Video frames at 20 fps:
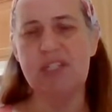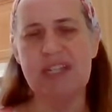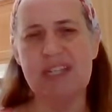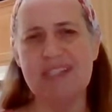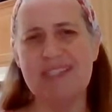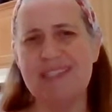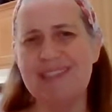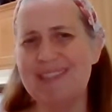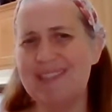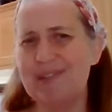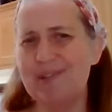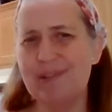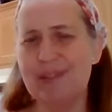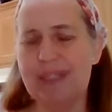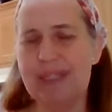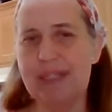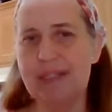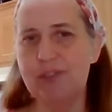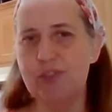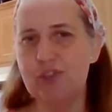
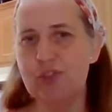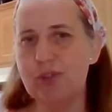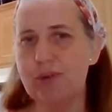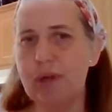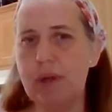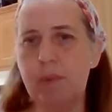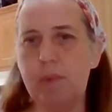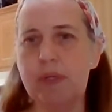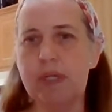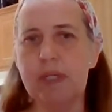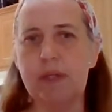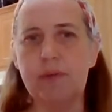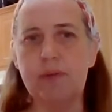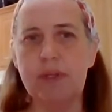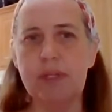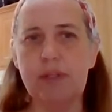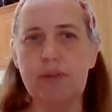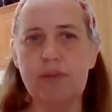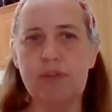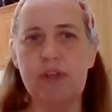necessarily sure I want to go to
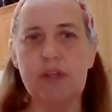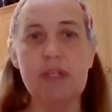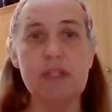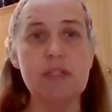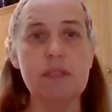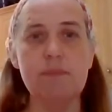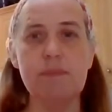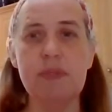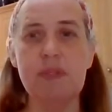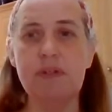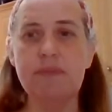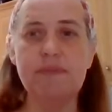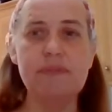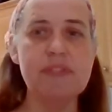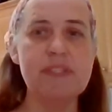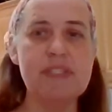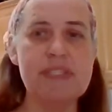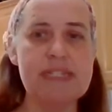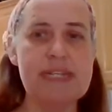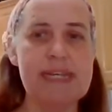Utah. It's a beautiful
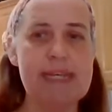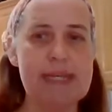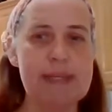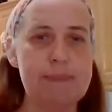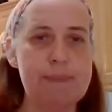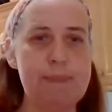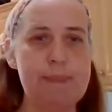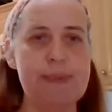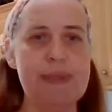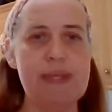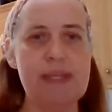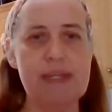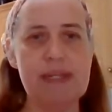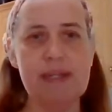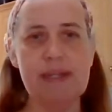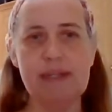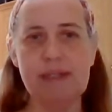state, but